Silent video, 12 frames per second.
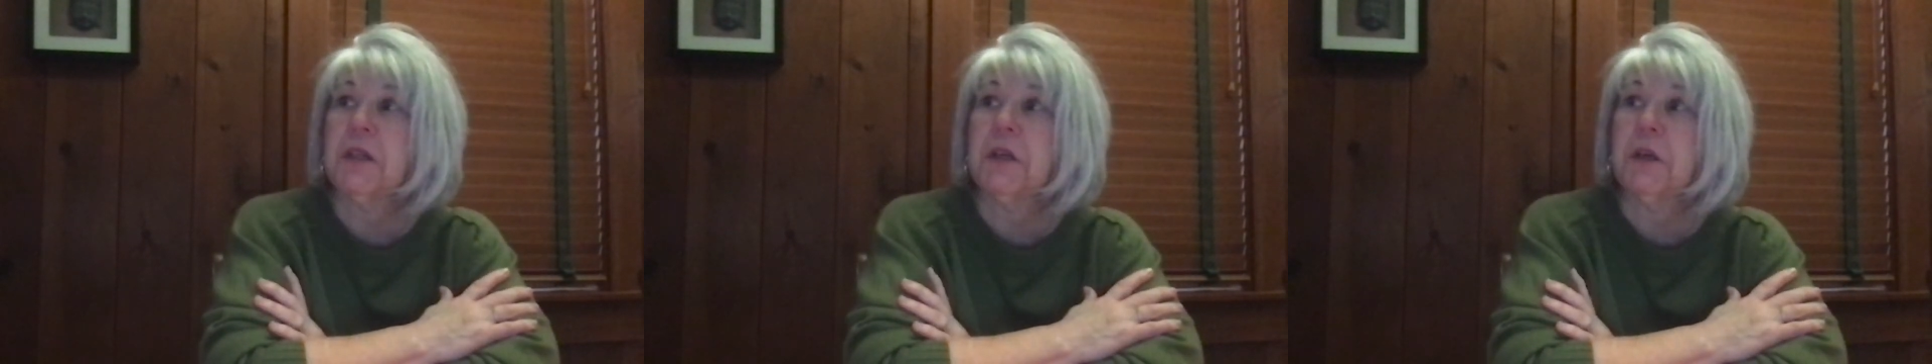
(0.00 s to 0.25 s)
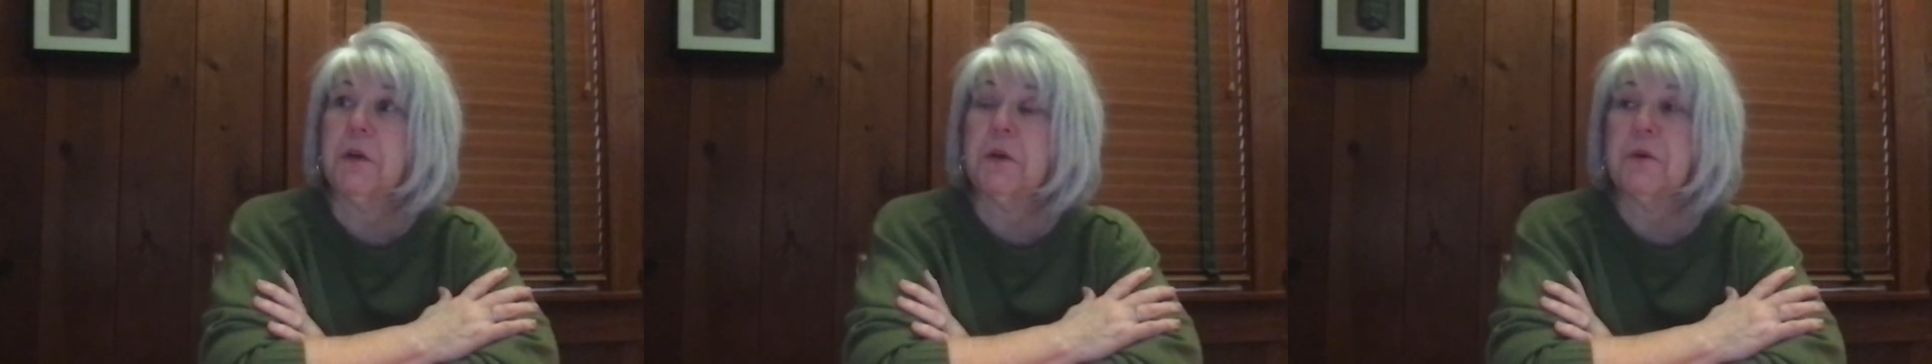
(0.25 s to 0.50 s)

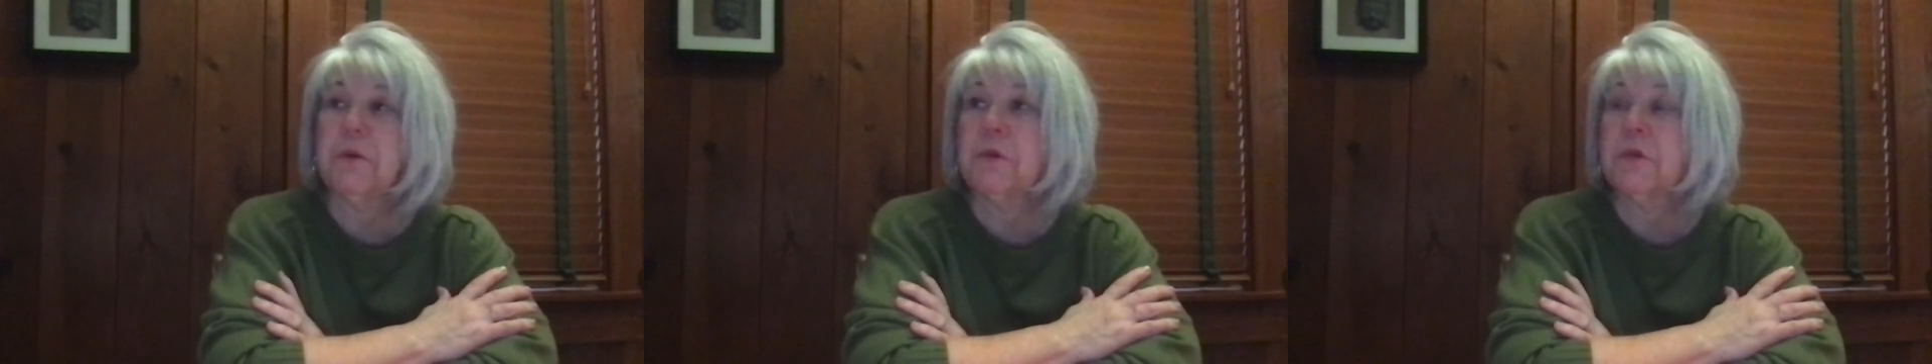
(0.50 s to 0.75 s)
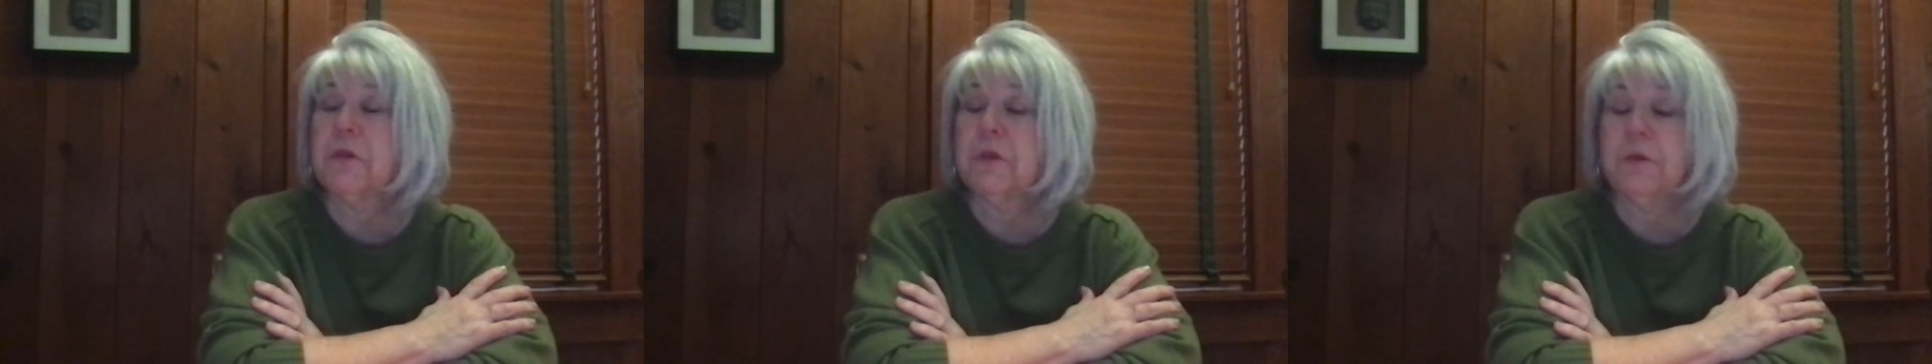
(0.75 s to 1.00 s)

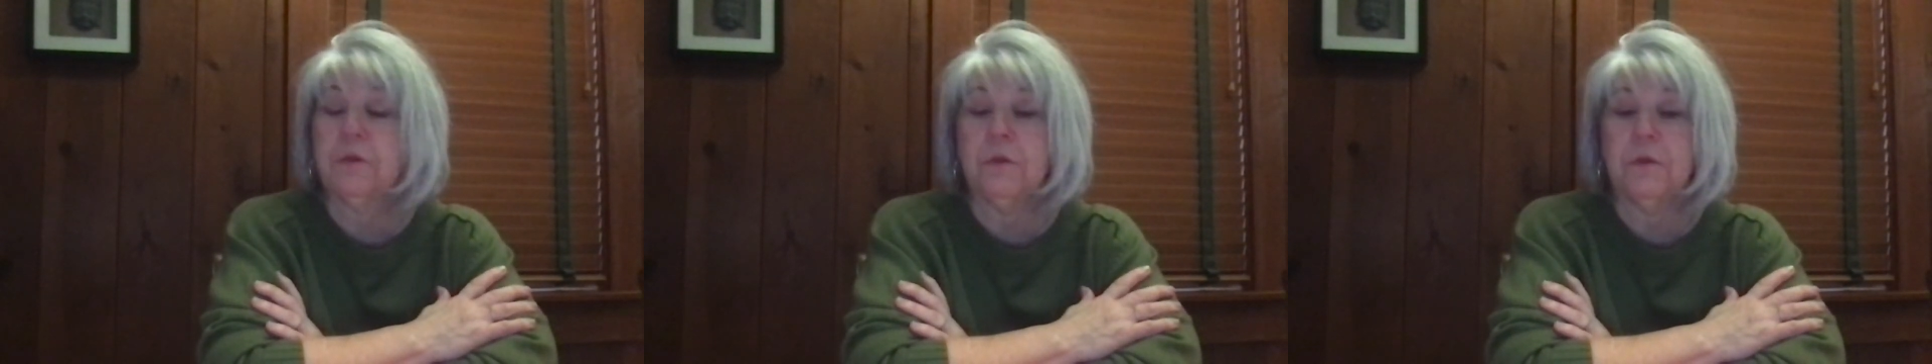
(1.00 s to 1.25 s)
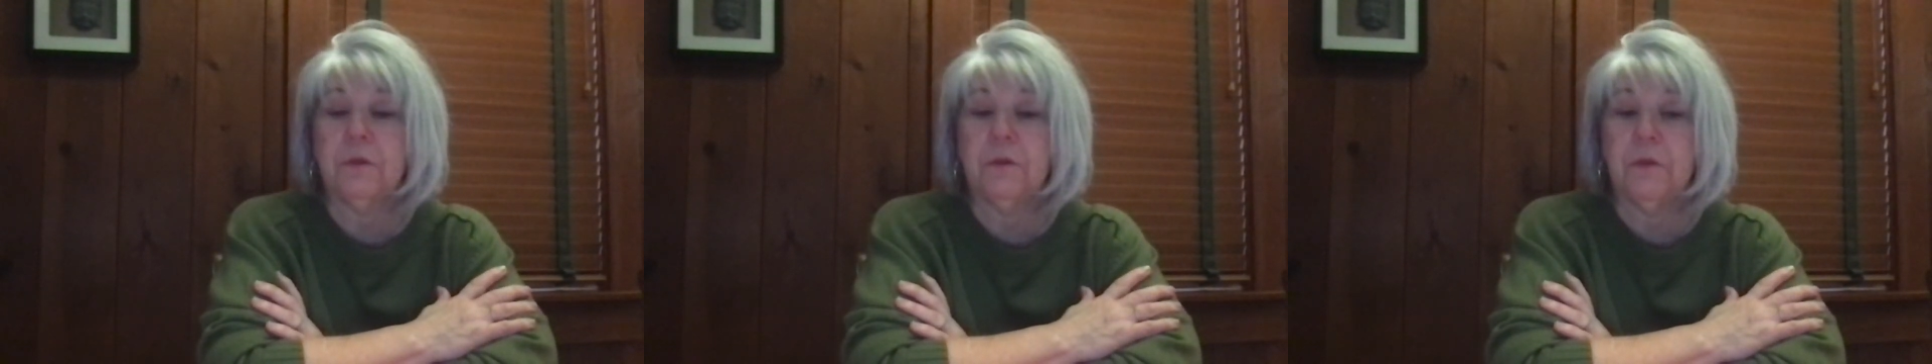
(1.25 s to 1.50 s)
goes
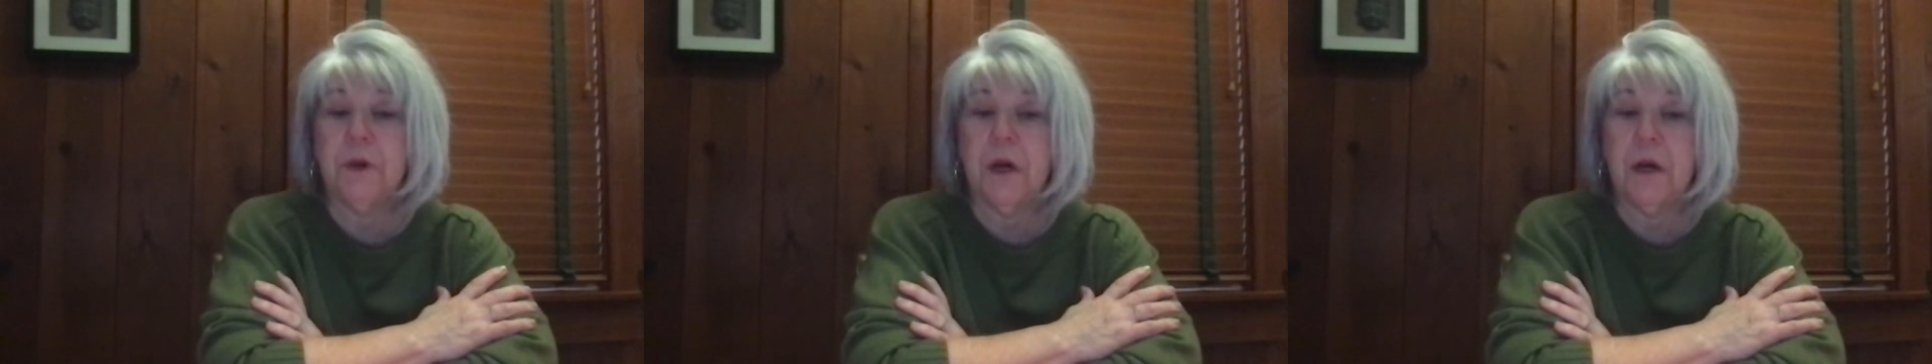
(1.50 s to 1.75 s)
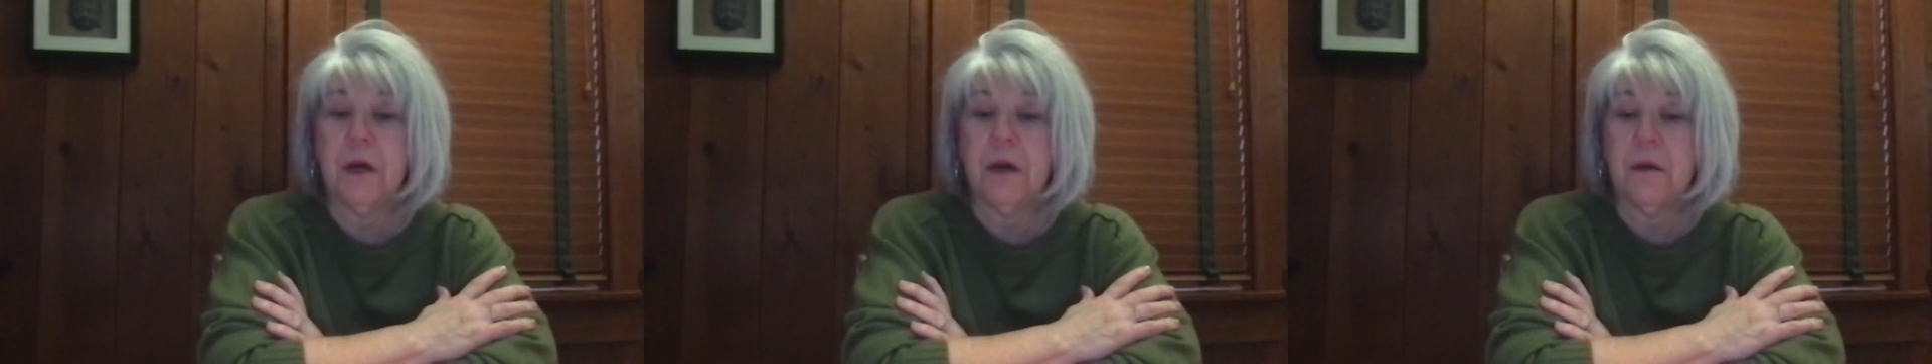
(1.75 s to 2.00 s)
to
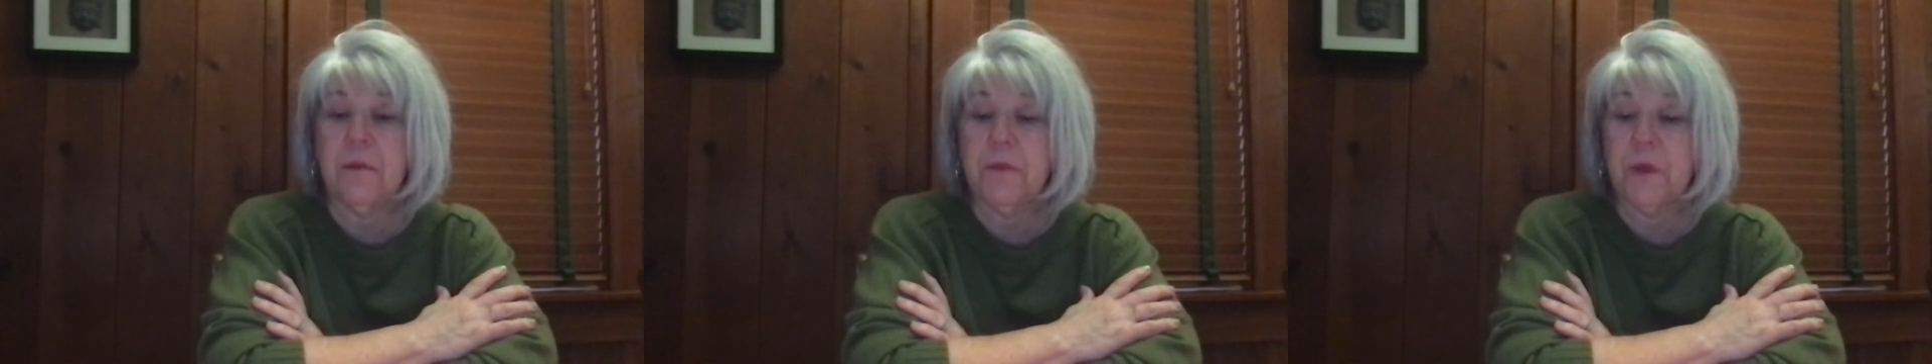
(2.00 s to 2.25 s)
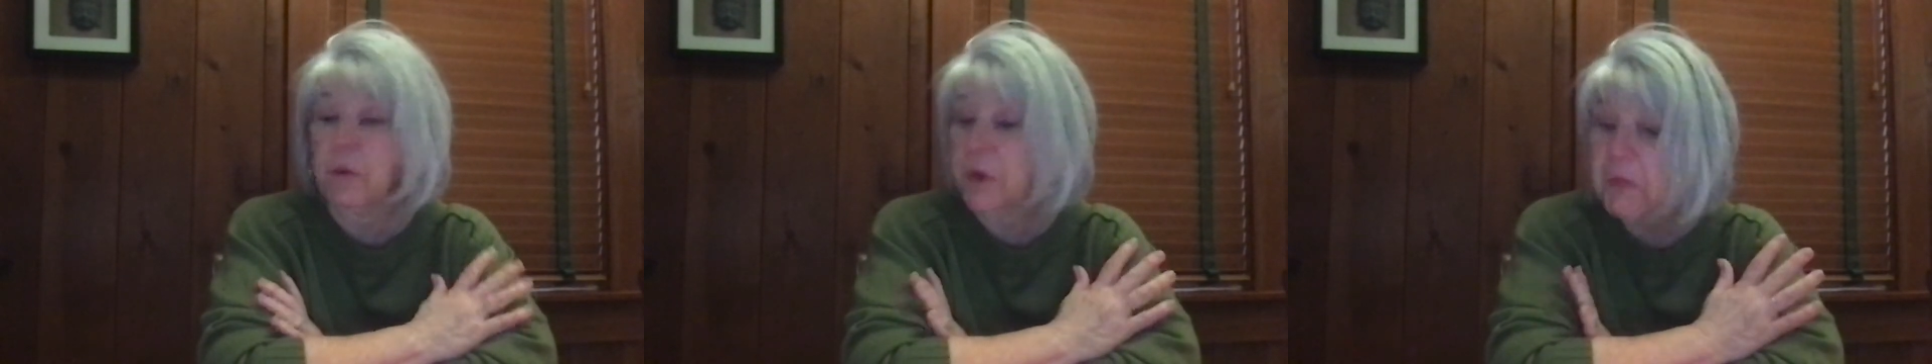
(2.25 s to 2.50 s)

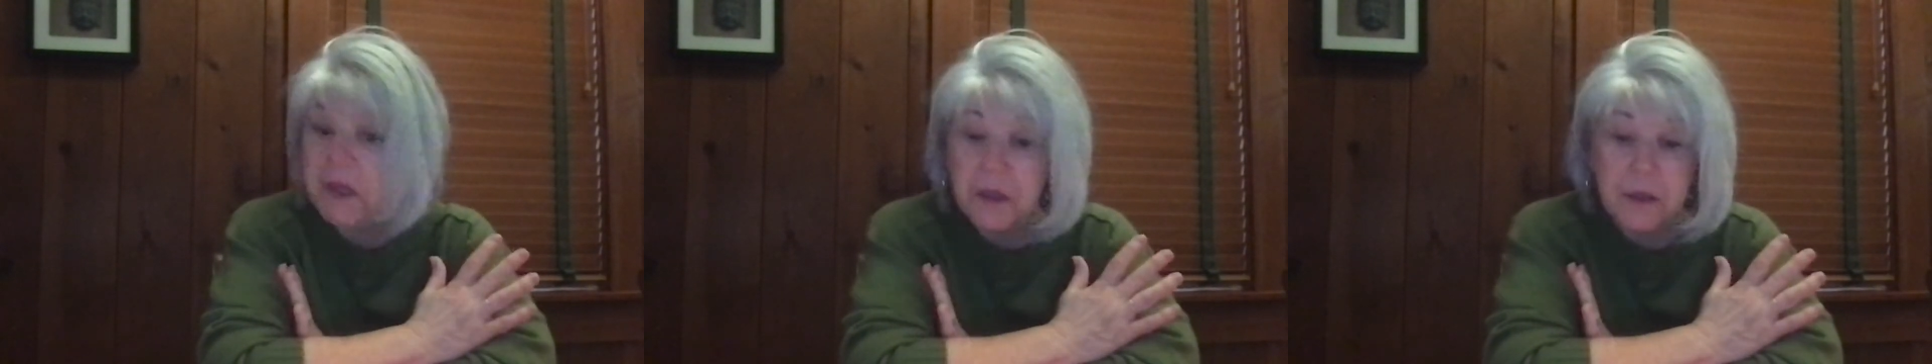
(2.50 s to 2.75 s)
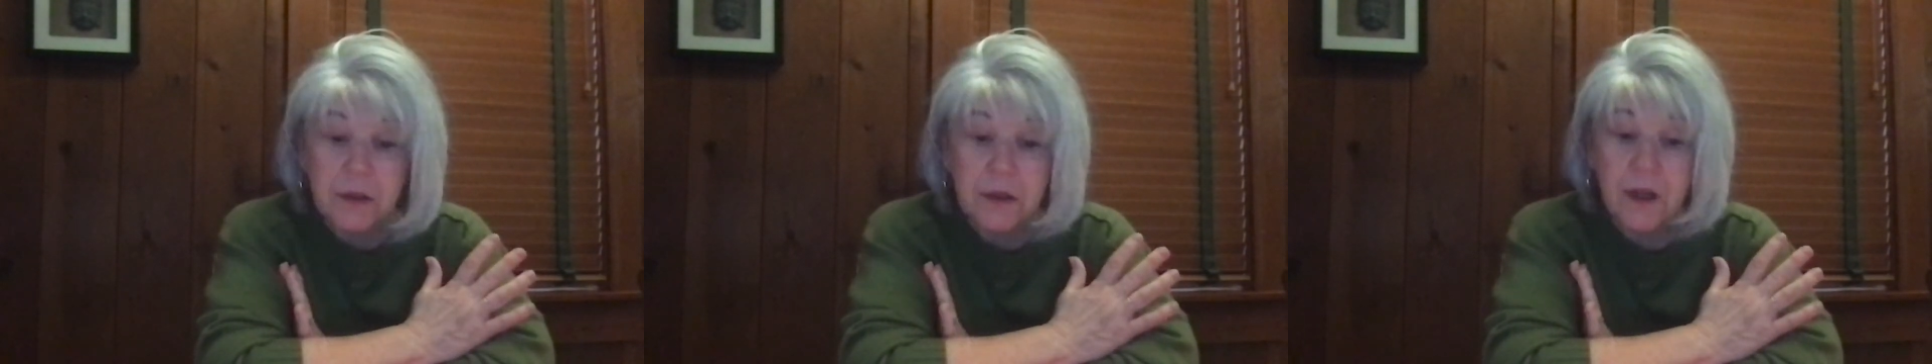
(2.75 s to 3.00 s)
the
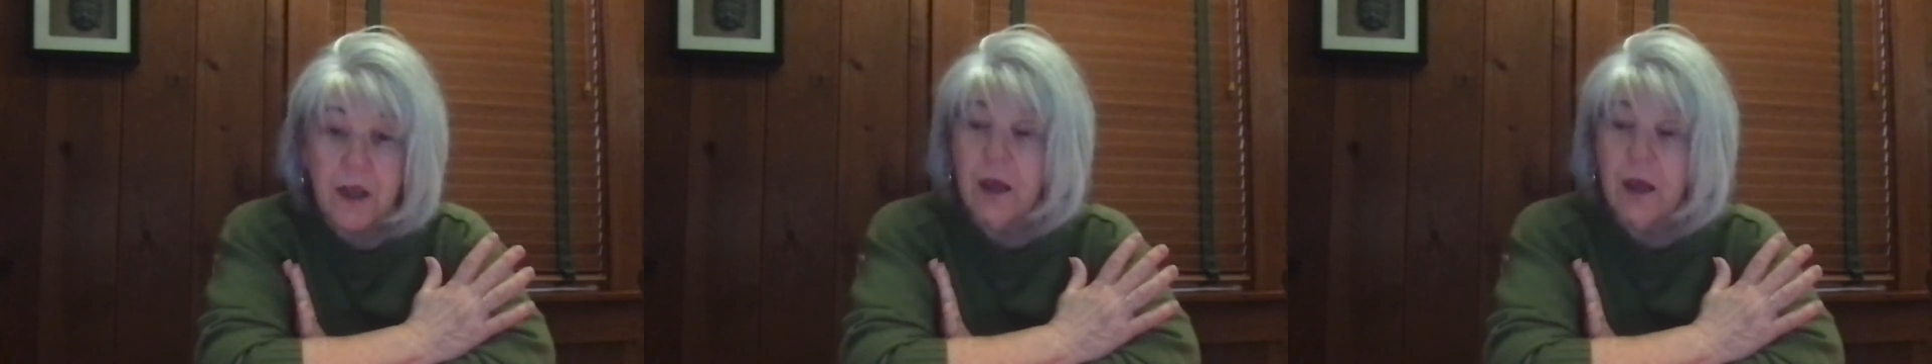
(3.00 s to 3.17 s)
Caribbean.